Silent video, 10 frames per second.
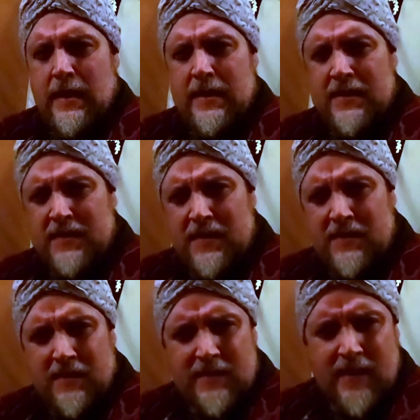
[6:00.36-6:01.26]
and he sees
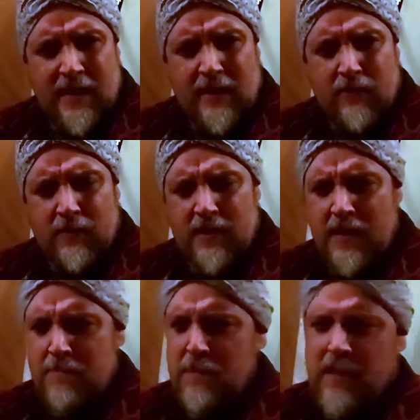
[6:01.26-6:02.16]
this
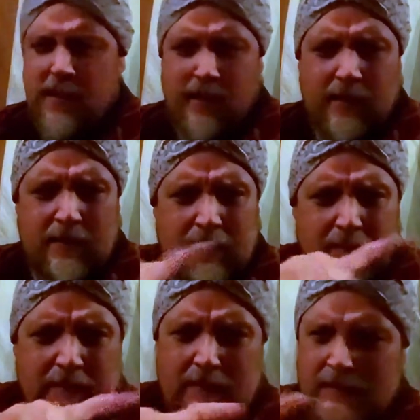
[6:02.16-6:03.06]
tiny being
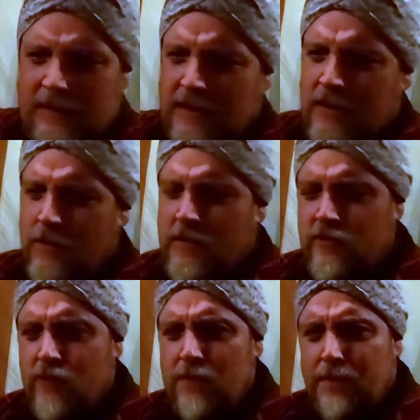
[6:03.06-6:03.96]
with this
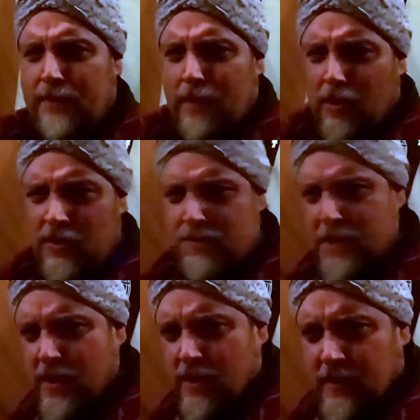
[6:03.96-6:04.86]
great big long
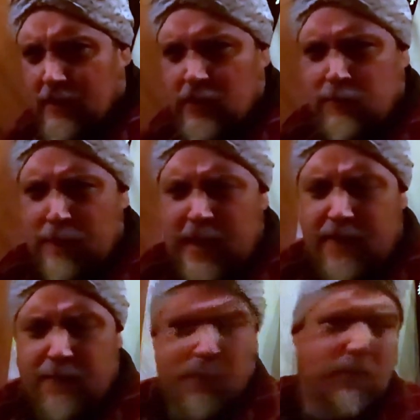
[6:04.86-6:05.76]
spear that looks mighty
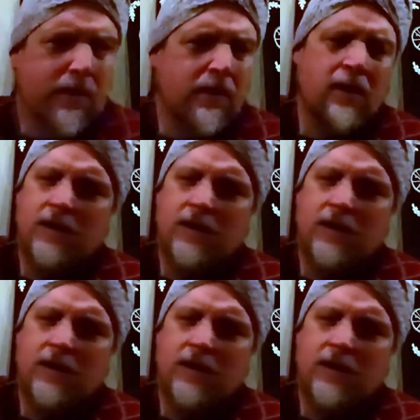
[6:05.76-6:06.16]
familiar